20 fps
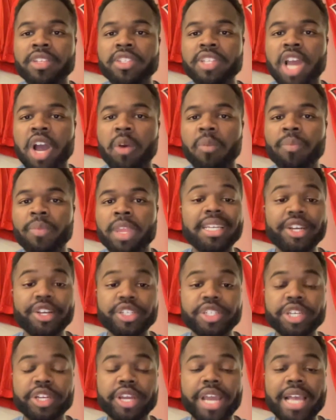So,
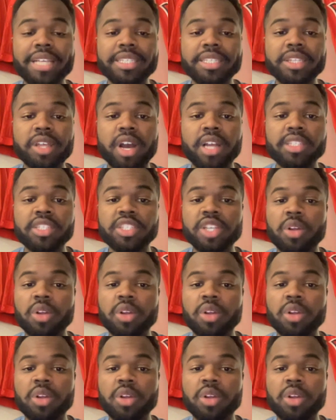curious to hear your guys' thoughts.